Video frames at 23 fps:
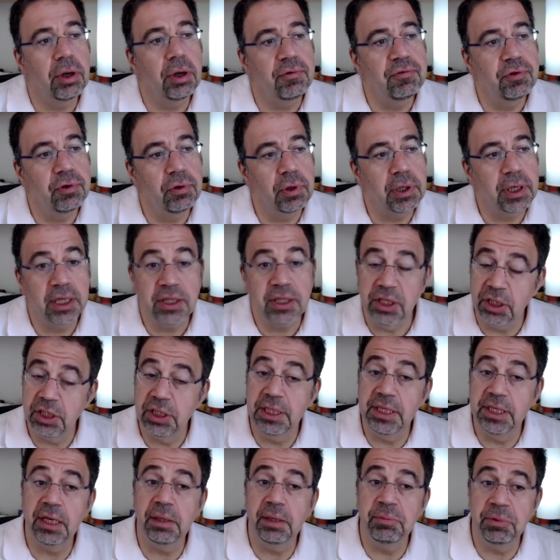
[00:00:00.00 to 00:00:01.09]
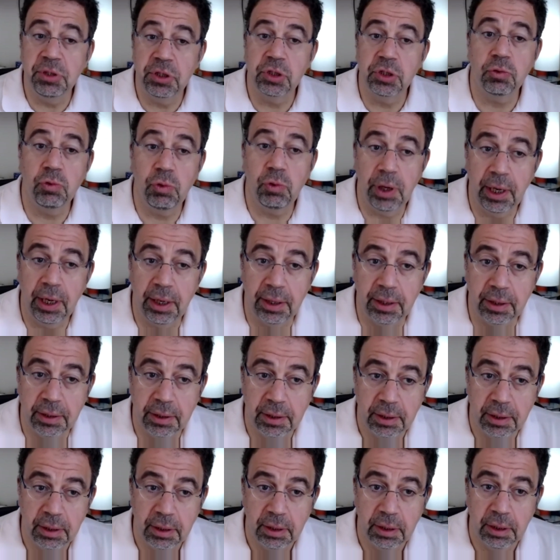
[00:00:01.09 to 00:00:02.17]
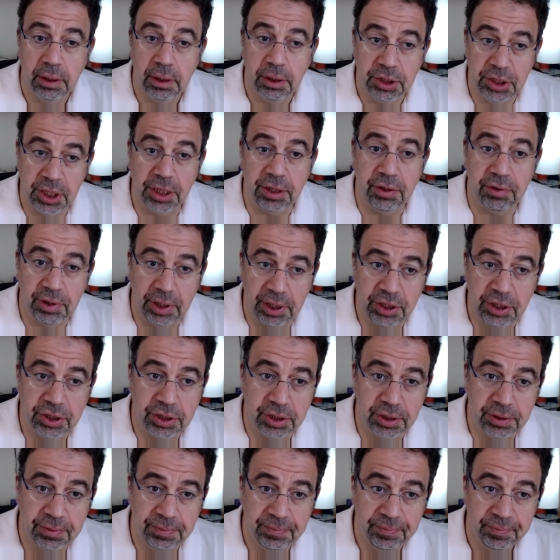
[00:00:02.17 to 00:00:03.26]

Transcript: if you look at the Tiananmen Square generation,